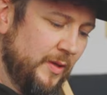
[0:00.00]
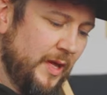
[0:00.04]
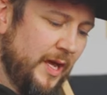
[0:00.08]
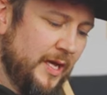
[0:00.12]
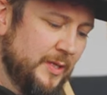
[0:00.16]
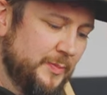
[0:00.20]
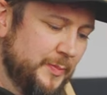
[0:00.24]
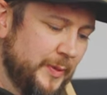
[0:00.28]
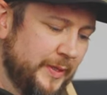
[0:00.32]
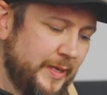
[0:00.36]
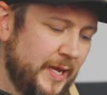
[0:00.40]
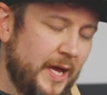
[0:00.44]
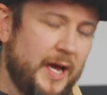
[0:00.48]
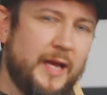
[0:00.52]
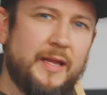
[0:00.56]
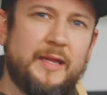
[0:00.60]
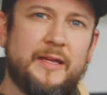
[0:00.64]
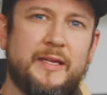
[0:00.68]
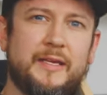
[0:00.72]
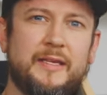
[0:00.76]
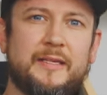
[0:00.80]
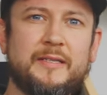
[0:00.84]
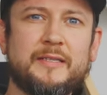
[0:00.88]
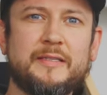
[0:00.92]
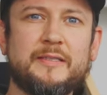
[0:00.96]
Last but not
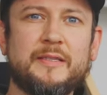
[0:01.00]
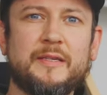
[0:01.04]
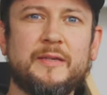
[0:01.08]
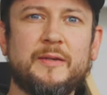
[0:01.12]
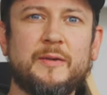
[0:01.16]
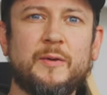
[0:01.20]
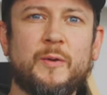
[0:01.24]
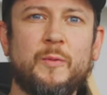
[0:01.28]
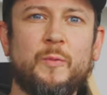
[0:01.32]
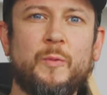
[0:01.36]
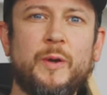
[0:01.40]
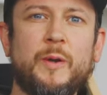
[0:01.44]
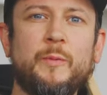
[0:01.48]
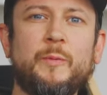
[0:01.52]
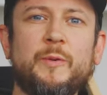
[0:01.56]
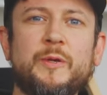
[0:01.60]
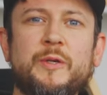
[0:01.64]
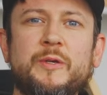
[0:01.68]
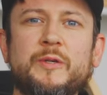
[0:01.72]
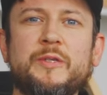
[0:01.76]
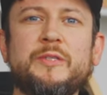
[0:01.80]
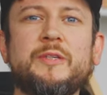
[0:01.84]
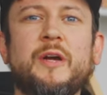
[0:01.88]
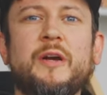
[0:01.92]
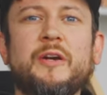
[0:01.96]
least, when will
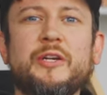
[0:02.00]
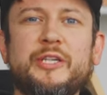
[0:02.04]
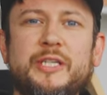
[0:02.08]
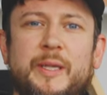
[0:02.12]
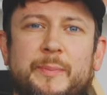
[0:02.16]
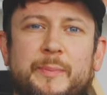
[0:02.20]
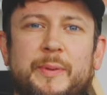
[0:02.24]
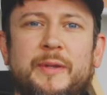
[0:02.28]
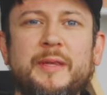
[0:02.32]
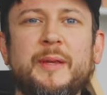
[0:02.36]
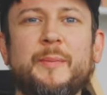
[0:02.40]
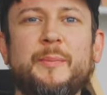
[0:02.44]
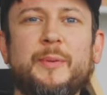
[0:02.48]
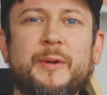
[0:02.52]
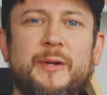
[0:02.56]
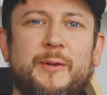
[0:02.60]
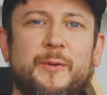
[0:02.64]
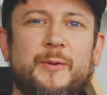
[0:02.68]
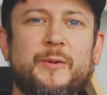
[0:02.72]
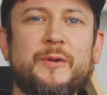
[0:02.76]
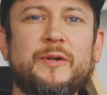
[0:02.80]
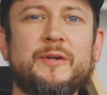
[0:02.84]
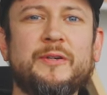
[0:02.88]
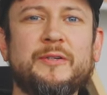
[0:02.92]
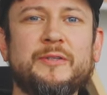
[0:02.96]
you start shipping the
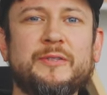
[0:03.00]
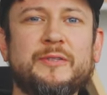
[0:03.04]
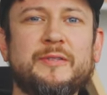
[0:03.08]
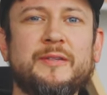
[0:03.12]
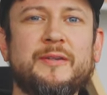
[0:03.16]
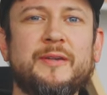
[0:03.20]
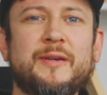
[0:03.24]
pre-orders?